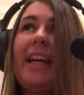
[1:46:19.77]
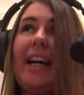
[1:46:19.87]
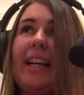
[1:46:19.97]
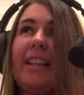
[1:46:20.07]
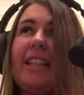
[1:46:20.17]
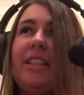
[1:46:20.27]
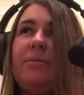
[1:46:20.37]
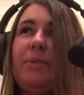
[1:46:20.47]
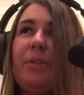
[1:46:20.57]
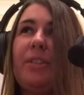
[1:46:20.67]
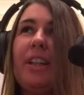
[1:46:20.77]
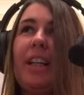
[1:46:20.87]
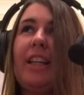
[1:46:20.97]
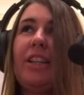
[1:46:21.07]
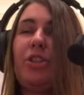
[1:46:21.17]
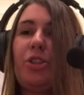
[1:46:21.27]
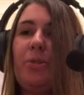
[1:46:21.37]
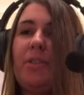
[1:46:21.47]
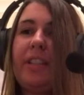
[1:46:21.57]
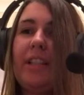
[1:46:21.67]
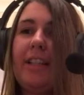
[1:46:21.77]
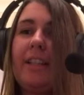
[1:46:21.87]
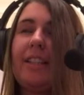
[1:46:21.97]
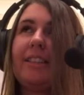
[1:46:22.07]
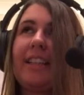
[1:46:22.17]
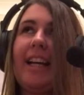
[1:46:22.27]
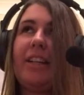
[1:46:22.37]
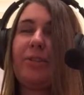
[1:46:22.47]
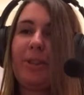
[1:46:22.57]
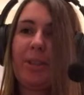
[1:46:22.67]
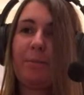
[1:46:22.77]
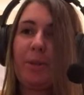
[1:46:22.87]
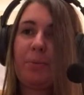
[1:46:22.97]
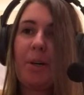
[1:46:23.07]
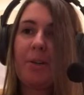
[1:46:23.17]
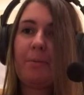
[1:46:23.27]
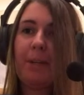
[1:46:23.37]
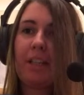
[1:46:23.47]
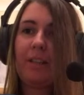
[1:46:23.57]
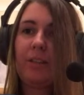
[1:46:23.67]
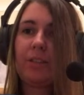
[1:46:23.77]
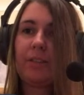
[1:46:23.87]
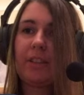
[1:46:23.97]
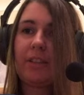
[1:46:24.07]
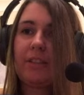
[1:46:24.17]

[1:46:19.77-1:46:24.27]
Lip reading: Yeah, I think, and then Shooty is getting a Christmas one by the looks of it.